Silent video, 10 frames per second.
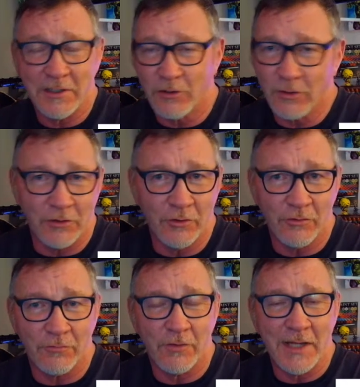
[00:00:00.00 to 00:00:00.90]
You can use
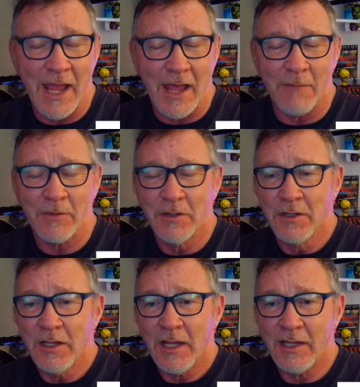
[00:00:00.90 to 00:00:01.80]
a free app,
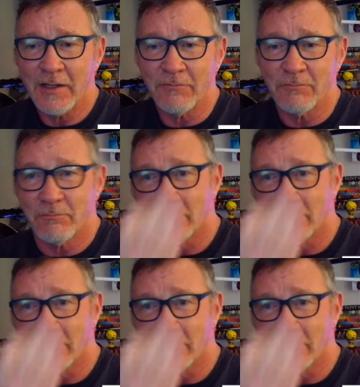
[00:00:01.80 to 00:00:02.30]
and it